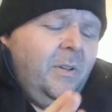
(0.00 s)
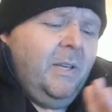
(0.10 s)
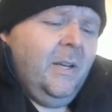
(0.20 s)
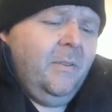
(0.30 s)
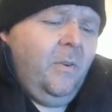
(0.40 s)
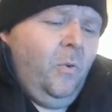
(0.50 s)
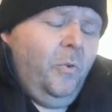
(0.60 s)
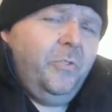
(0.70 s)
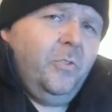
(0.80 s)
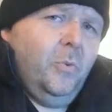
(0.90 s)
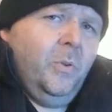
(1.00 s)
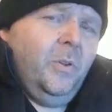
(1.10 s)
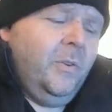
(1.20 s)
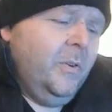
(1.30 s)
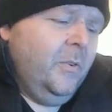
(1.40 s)
a whole school
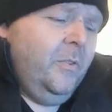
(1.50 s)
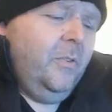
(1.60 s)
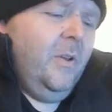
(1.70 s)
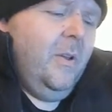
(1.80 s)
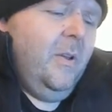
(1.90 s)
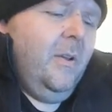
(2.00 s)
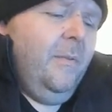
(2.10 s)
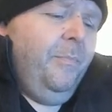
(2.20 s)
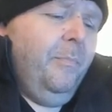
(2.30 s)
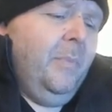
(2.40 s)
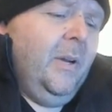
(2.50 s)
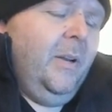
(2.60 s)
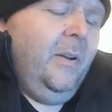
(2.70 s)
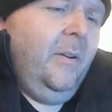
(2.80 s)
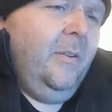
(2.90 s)
of those,
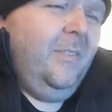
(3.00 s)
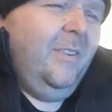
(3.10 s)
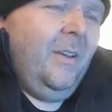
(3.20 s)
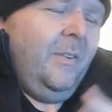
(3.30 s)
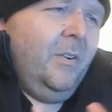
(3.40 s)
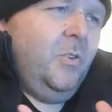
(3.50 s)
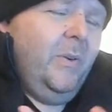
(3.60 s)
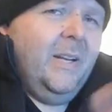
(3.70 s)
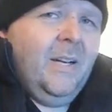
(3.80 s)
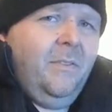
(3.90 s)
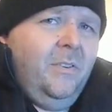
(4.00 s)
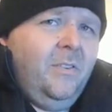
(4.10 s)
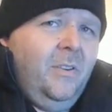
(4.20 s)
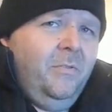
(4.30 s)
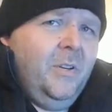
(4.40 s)
but to, they're doing it
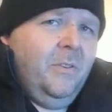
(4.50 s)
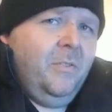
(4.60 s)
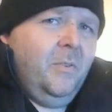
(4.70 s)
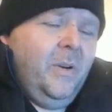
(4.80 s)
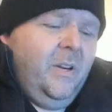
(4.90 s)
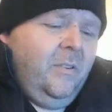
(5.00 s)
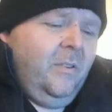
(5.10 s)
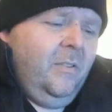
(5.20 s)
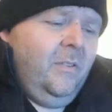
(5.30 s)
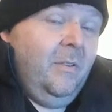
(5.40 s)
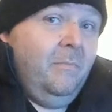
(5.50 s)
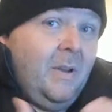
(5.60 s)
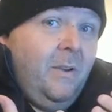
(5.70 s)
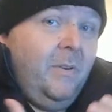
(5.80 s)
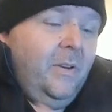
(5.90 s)
obviously for different reasons than
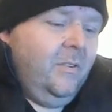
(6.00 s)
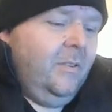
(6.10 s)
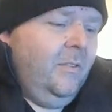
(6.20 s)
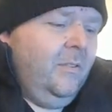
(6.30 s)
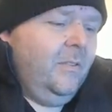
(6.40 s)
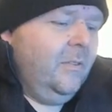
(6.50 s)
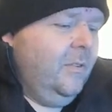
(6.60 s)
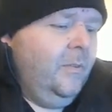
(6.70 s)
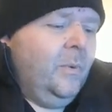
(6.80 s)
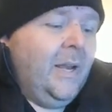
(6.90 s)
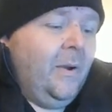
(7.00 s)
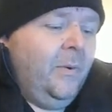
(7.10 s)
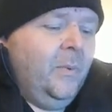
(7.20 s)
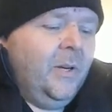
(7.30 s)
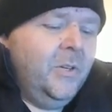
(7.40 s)
my reasons why
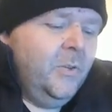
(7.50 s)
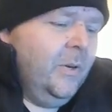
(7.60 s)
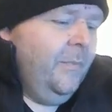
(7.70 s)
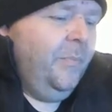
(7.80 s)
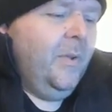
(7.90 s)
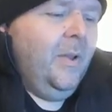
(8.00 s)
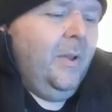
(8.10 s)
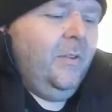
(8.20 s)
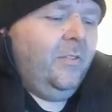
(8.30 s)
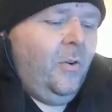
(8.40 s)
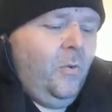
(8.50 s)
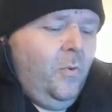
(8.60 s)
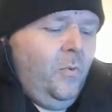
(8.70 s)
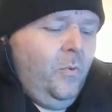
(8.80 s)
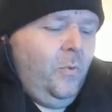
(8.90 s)
I'd want to do it.
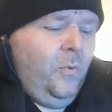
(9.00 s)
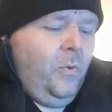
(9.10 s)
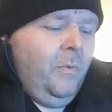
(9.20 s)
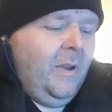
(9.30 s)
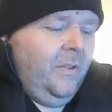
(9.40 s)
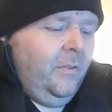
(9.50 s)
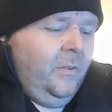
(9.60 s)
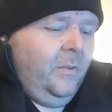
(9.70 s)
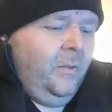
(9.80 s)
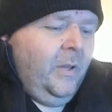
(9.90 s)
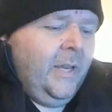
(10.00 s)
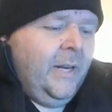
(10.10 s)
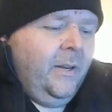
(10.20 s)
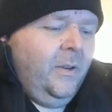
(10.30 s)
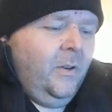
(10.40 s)
So you might look at
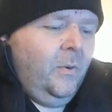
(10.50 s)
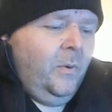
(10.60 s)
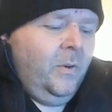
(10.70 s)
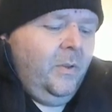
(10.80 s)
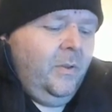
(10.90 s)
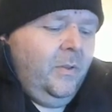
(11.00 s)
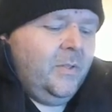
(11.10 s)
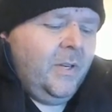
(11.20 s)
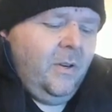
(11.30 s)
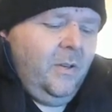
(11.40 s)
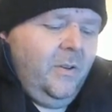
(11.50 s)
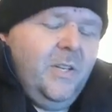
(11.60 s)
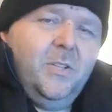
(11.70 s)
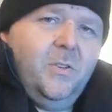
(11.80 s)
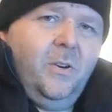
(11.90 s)
it and go, well, it's like, oh no,
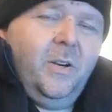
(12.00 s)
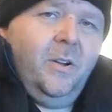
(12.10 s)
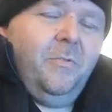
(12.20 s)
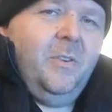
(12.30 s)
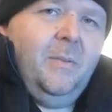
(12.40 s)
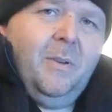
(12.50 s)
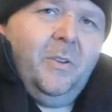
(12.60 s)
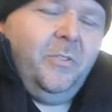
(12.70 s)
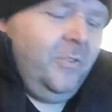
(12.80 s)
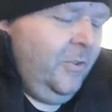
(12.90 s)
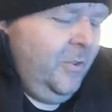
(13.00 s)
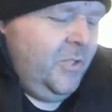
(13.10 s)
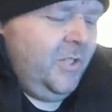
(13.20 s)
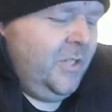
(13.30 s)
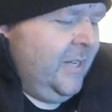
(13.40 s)
he's drawing all females too. It's
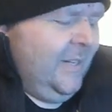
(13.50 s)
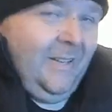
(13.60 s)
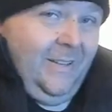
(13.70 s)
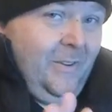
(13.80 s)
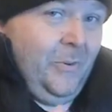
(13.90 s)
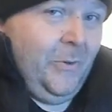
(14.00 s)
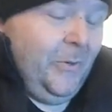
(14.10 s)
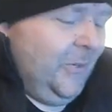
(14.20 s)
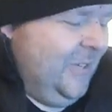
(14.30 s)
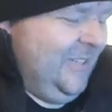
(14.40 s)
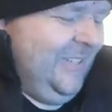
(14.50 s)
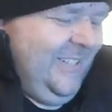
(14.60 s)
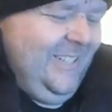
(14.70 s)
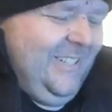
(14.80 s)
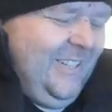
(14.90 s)
just like, no, no, no, no,
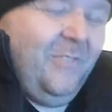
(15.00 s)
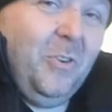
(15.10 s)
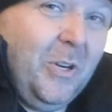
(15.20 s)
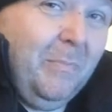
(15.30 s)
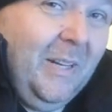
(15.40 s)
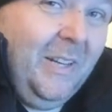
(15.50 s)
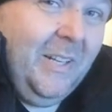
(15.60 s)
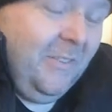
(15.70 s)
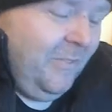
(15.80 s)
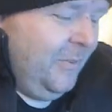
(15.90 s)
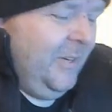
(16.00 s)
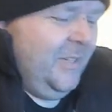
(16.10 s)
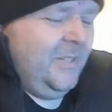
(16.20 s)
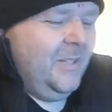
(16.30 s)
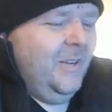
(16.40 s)
for completely different
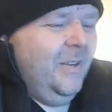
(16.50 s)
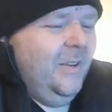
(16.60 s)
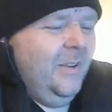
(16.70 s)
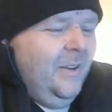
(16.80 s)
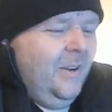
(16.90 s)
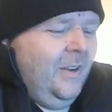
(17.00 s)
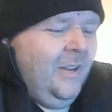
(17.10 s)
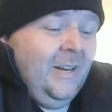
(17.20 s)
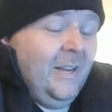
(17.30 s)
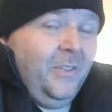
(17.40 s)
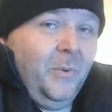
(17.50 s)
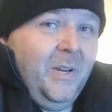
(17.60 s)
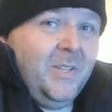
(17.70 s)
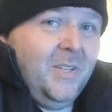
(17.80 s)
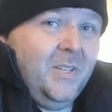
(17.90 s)
reasons, uh, and not the
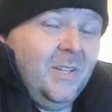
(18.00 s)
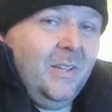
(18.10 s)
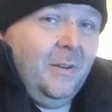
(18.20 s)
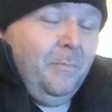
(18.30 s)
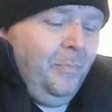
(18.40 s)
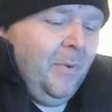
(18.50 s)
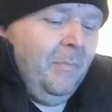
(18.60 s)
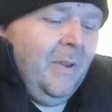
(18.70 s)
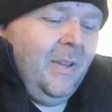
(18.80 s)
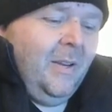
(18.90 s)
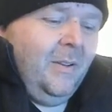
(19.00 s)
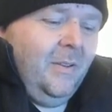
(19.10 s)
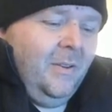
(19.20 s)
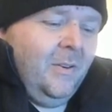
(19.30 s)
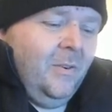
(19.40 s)
reasons that the, they're making,
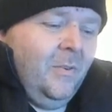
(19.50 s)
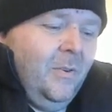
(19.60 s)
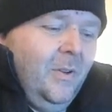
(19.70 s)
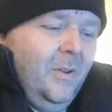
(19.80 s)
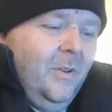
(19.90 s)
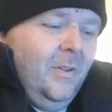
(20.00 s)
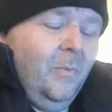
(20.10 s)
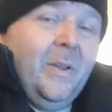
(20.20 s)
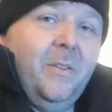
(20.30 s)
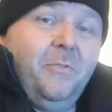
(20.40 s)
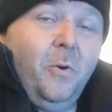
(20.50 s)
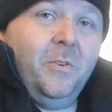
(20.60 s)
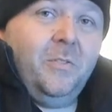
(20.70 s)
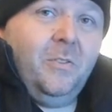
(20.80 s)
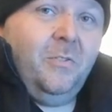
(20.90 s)
you know, why the
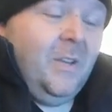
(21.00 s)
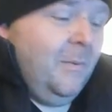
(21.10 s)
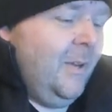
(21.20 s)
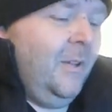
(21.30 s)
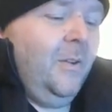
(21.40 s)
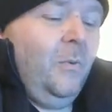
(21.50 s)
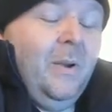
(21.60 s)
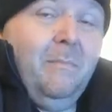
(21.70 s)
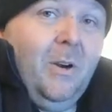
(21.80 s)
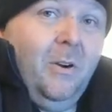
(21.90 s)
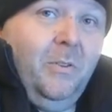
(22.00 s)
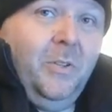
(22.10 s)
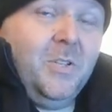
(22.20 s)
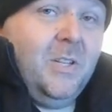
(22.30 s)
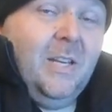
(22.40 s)
Force is female or why Marvel
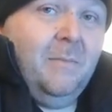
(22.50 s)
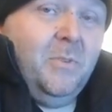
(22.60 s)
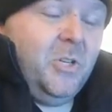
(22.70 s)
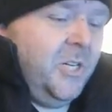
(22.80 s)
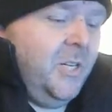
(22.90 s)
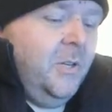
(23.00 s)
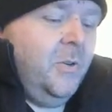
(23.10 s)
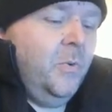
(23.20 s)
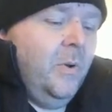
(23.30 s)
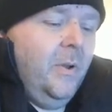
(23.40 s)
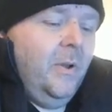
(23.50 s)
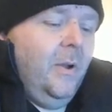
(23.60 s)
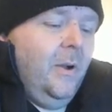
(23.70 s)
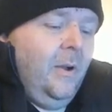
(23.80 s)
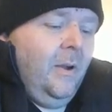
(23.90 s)
is the MCU.
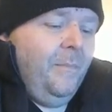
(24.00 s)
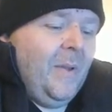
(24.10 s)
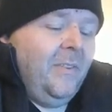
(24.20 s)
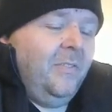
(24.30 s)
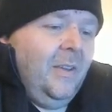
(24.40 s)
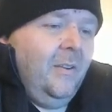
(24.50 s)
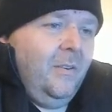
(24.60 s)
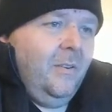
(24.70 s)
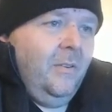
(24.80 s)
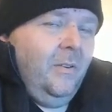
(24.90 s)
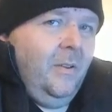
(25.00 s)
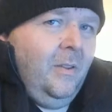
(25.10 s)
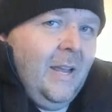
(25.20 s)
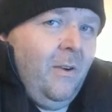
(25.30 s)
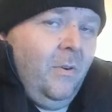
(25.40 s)
Uh, I think in
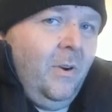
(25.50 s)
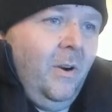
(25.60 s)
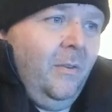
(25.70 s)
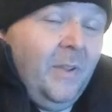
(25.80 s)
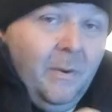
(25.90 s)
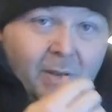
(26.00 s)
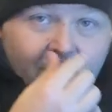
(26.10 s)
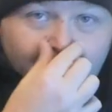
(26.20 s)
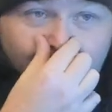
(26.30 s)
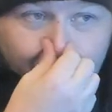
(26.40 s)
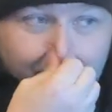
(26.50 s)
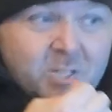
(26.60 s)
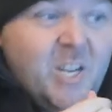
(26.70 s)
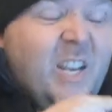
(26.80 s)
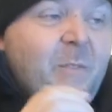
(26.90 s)
that regard, they're making a big
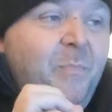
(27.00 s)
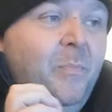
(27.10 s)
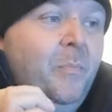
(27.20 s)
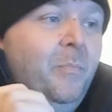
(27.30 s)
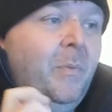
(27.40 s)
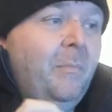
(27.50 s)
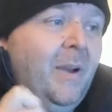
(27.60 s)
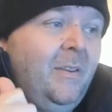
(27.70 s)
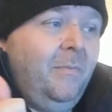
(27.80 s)
mistake. But my